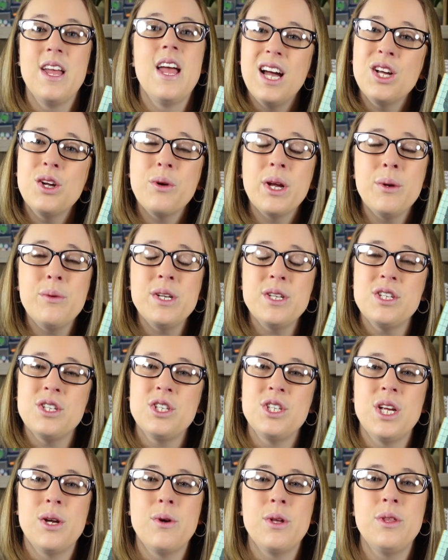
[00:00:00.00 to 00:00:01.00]
A great one to
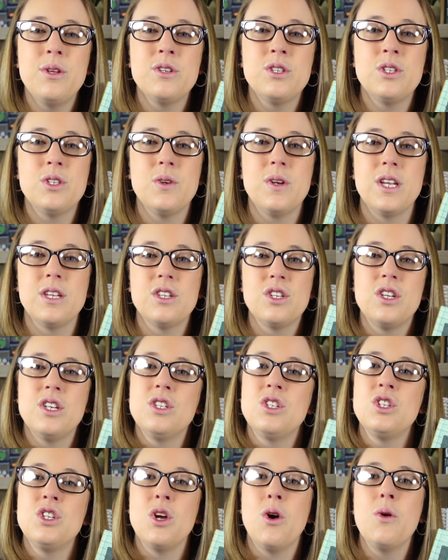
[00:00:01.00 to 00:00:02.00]
share with your students to
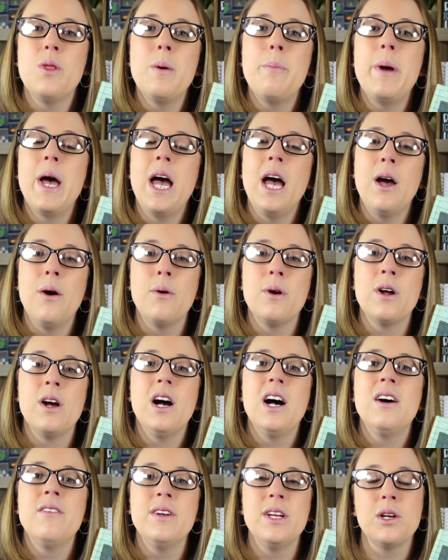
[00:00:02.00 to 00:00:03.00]
show the power
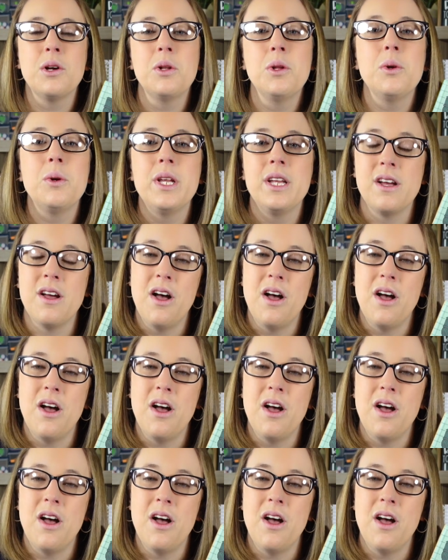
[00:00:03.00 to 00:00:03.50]
of including